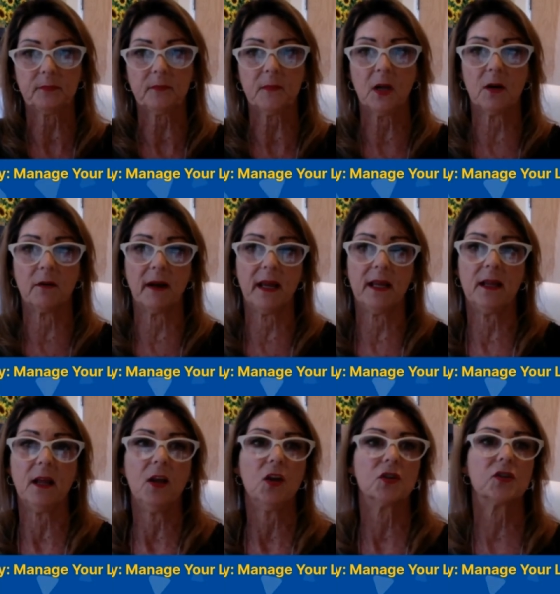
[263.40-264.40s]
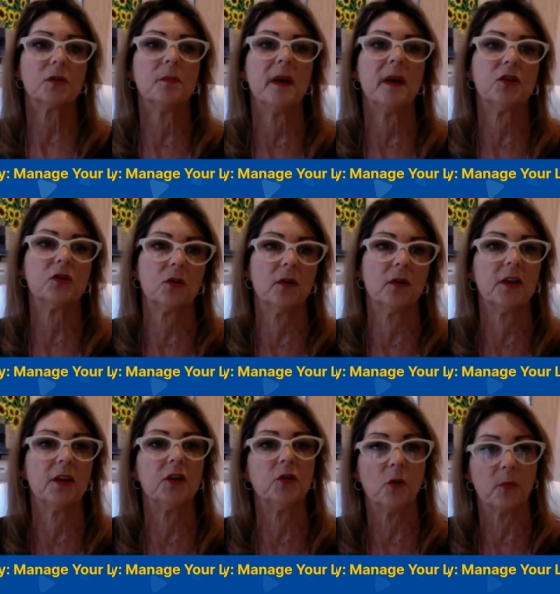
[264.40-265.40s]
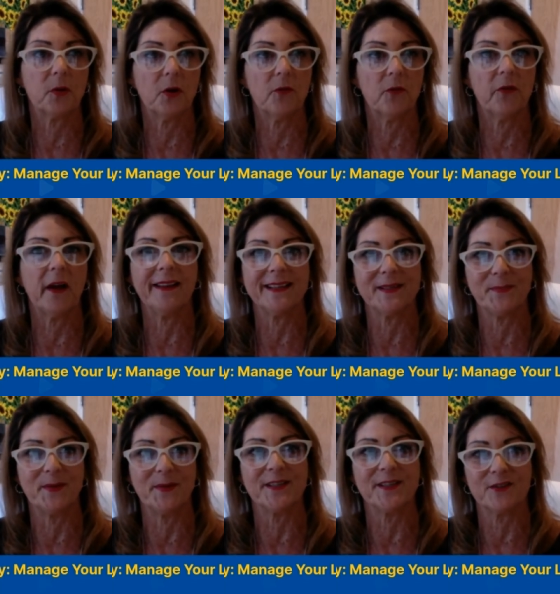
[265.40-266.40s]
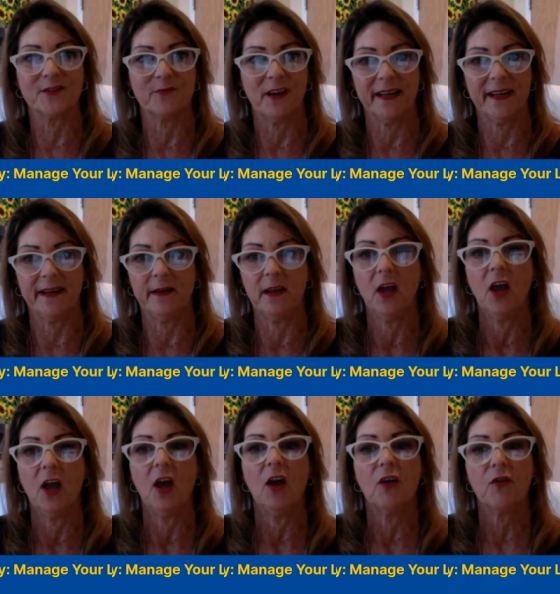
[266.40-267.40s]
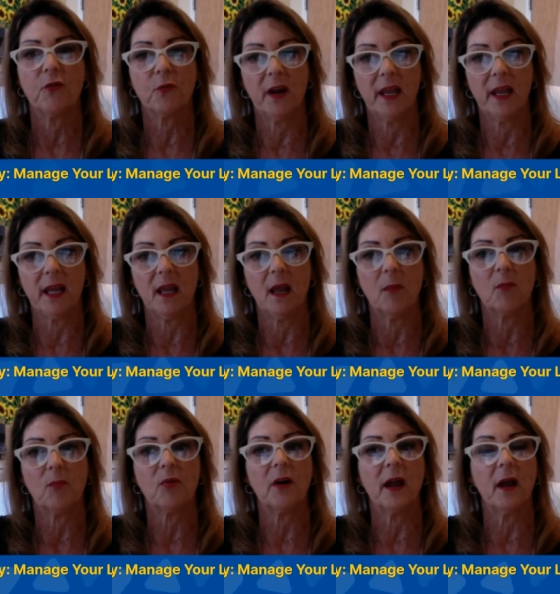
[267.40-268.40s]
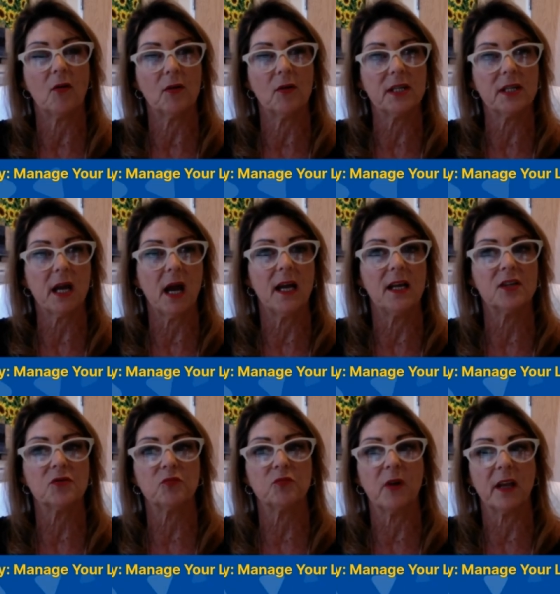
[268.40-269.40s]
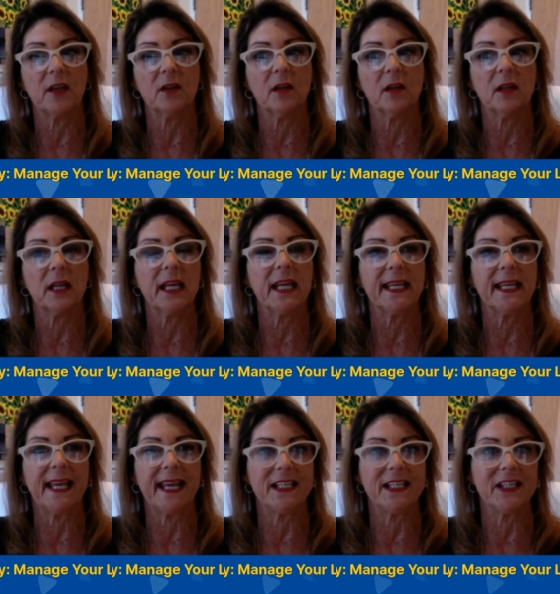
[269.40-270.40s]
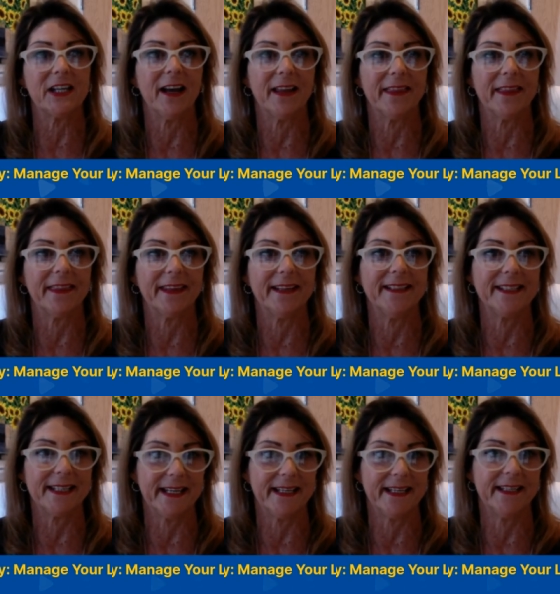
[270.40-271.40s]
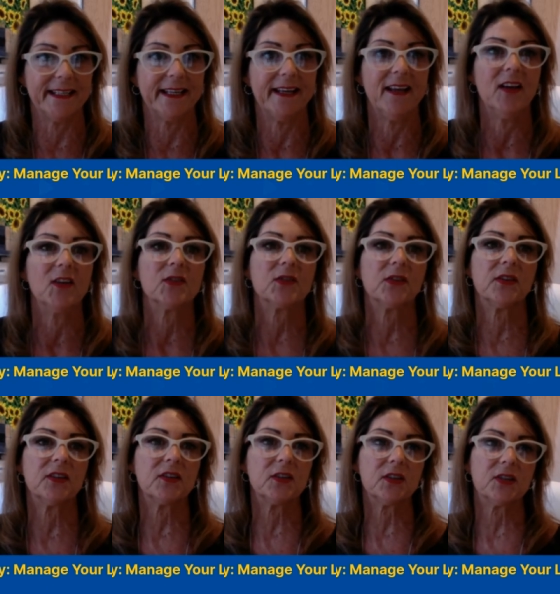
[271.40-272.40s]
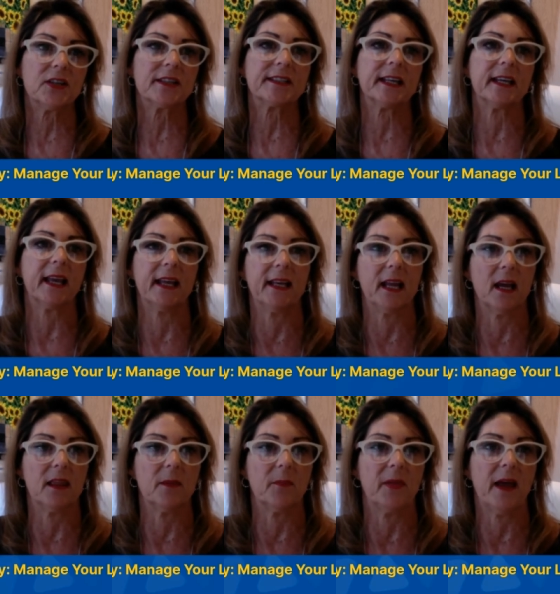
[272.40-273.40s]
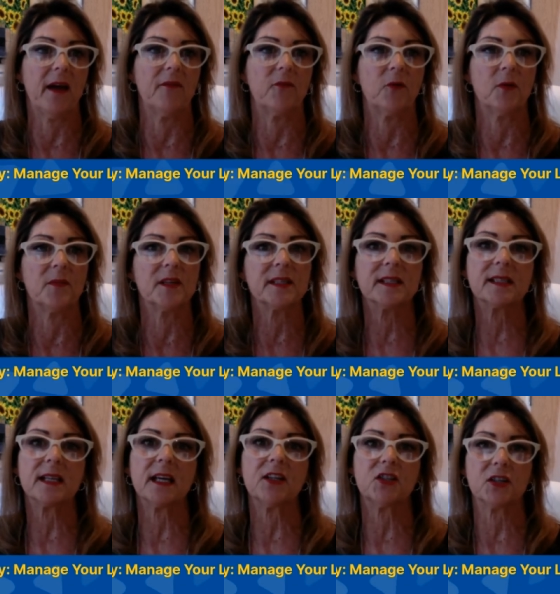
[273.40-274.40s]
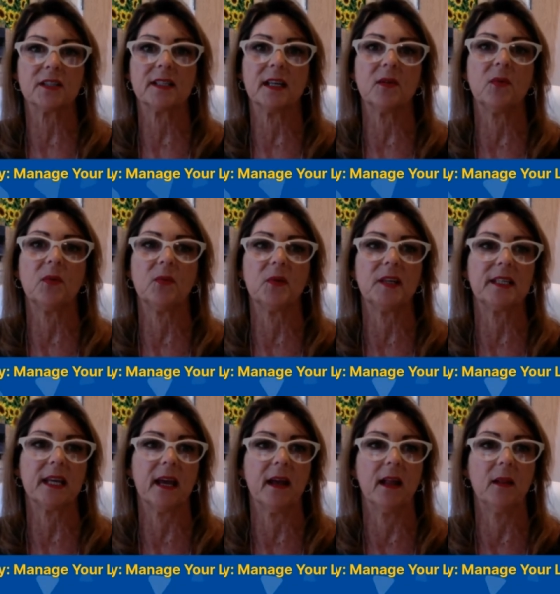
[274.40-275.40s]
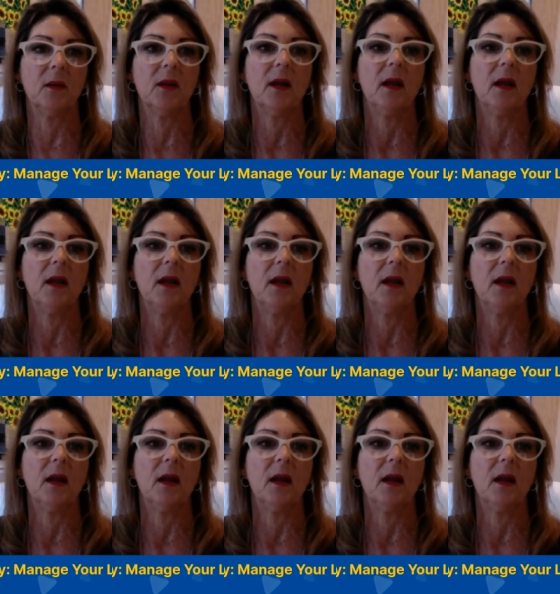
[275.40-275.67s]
all right. So make sure that your profile is business ready. Three, prioritize regularly engaging on LinkedIn. So this is just like any other platform. This is like just like what we tell